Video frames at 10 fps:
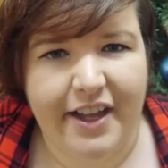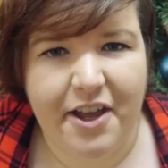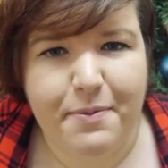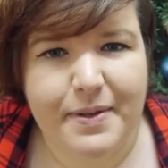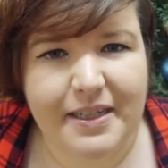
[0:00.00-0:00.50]
I
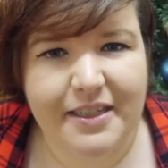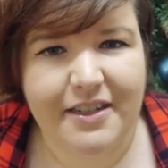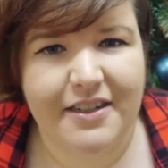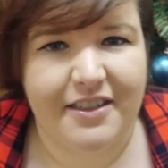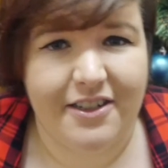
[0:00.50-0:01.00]
hope it's as
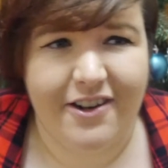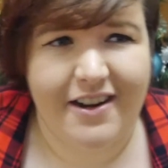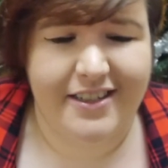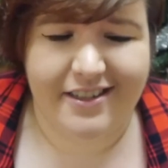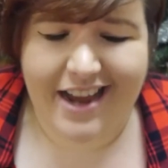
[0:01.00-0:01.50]
good as the
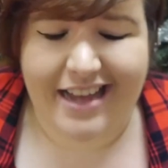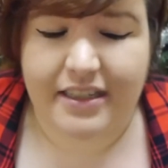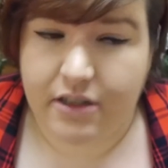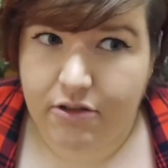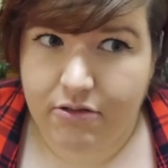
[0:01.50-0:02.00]
trailer
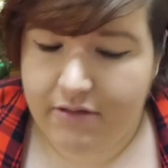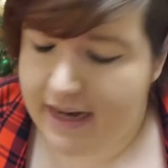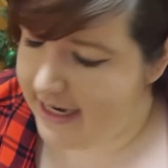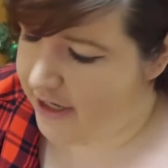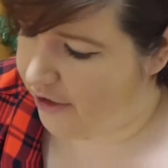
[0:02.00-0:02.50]
suggests. Really